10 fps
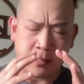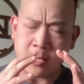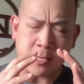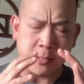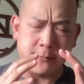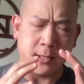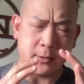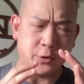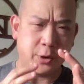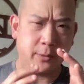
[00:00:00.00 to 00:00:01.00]
Negative
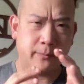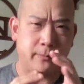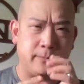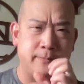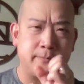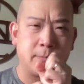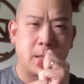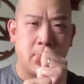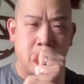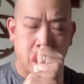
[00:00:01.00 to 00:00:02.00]
energy.
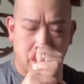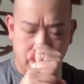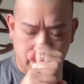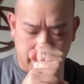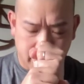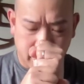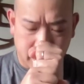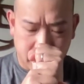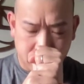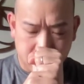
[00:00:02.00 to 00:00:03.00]
Go ahead and
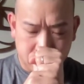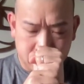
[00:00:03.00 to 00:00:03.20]
breathe in.